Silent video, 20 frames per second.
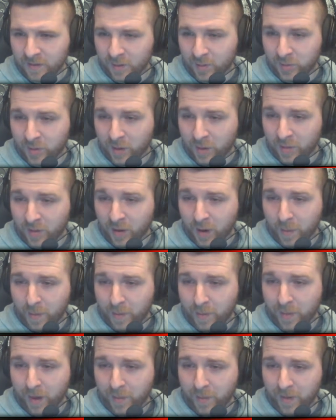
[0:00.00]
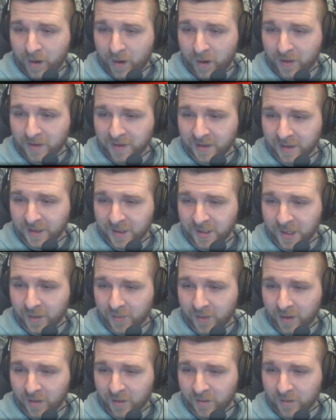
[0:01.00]
Proper bombarding that ship
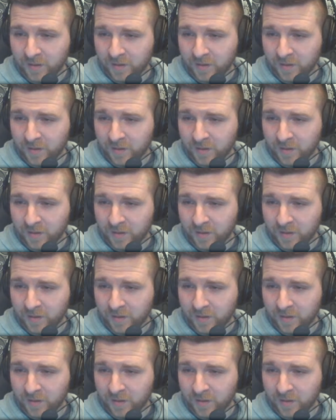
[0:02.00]
though.